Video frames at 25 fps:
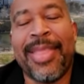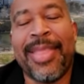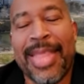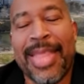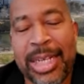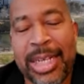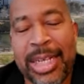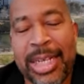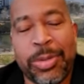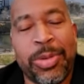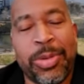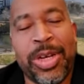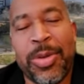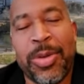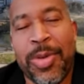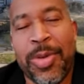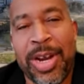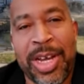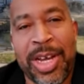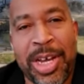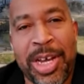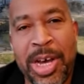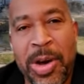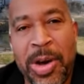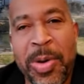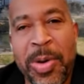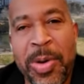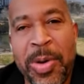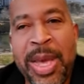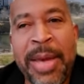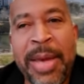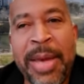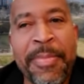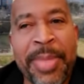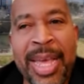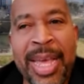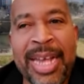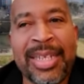that's where you want to go.
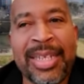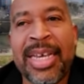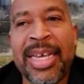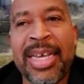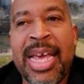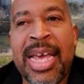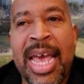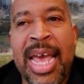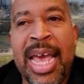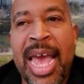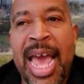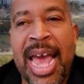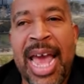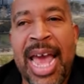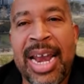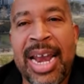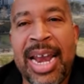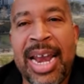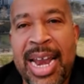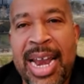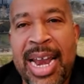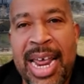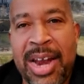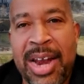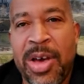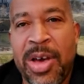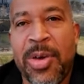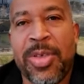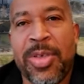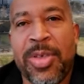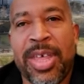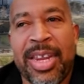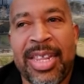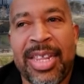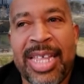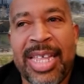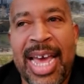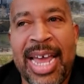And I know
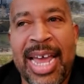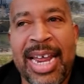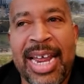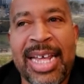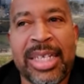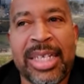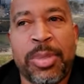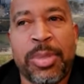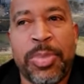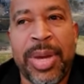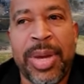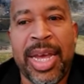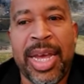that it's